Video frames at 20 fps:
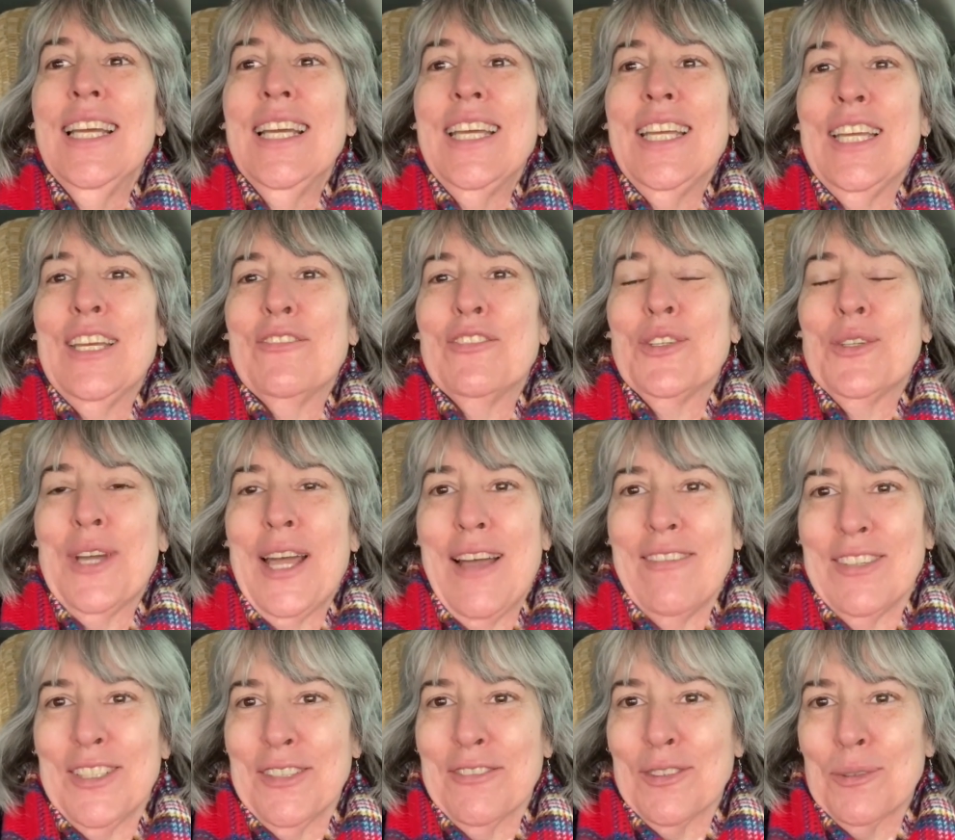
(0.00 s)
If you
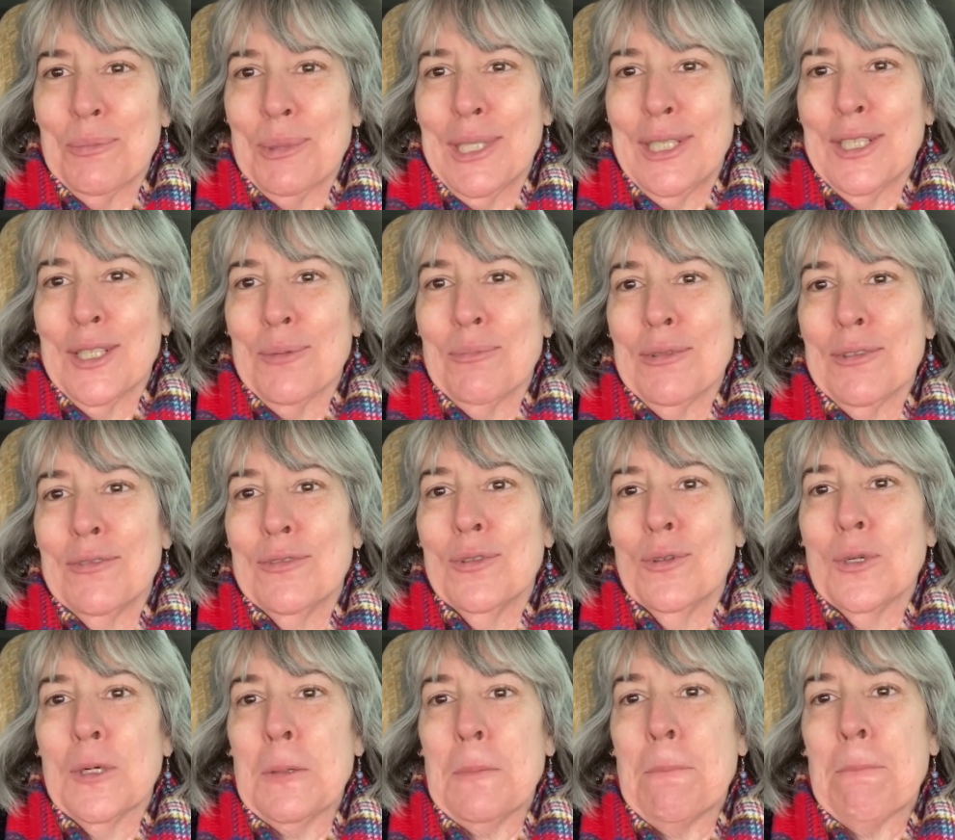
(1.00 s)
haven't ever been here
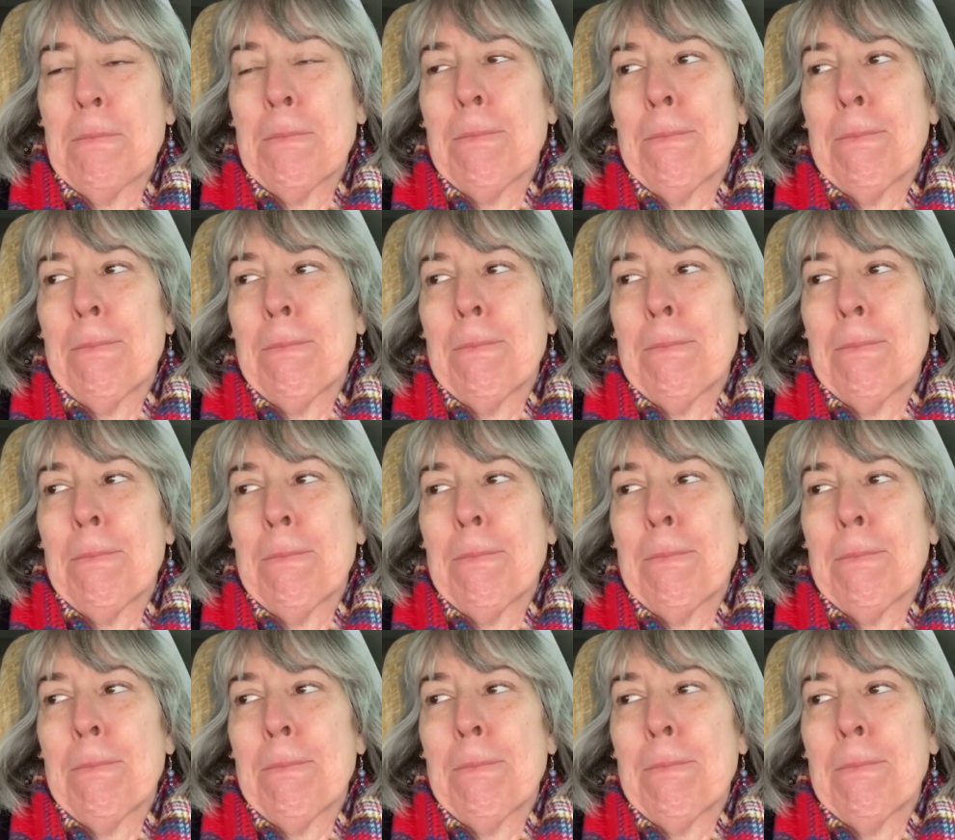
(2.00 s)
before,